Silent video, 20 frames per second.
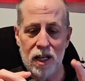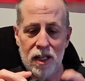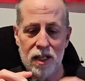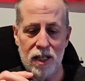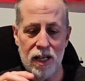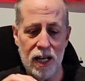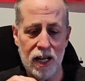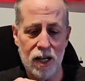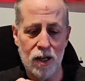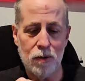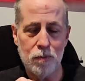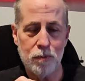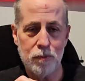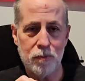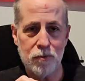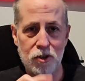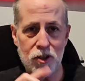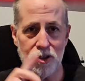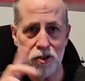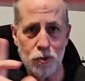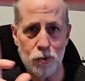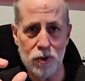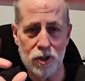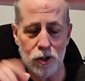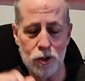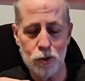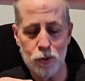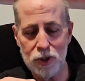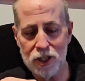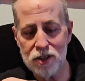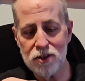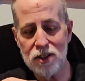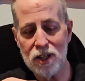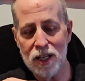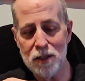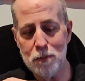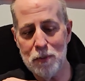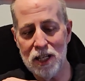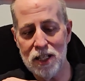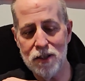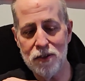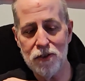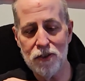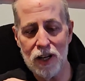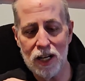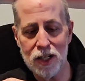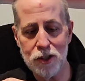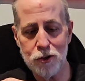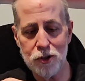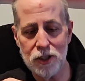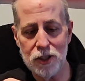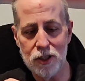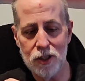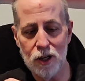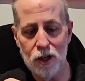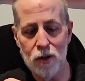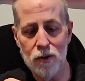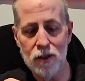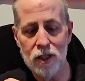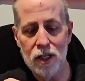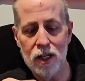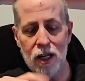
Now, just a real quick side manufacturing note.